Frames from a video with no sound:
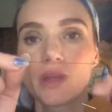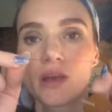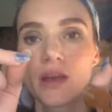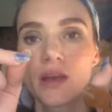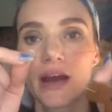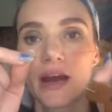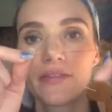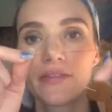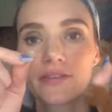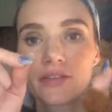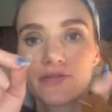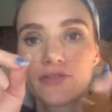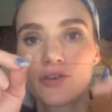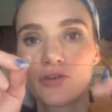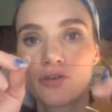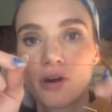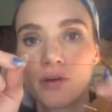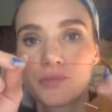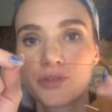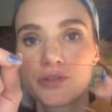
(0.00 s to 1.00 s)
And there's a few
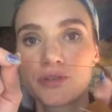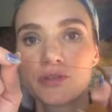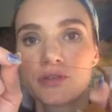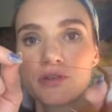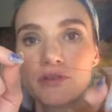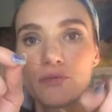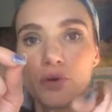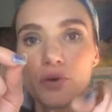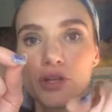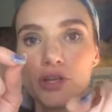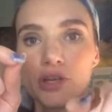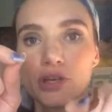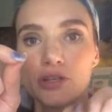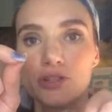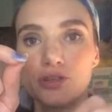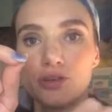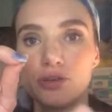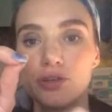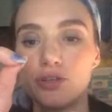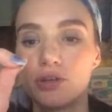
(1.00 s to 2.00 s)
options of what you can
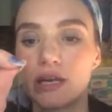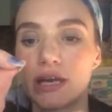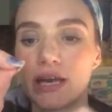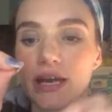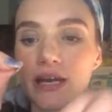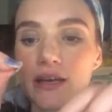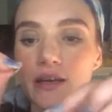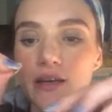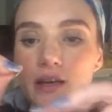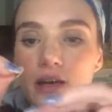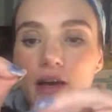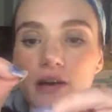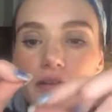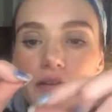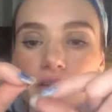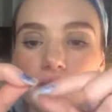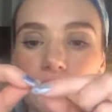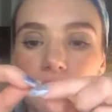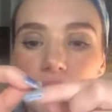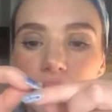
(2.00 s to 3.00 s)
do. You can cut the
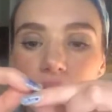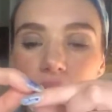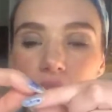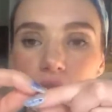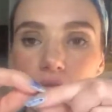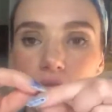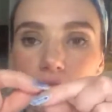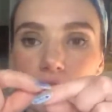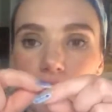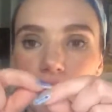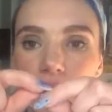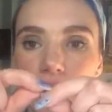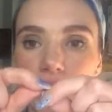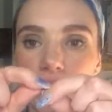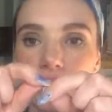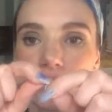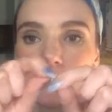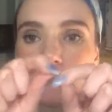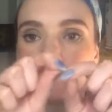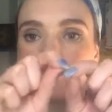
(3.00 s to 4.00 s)
thread right here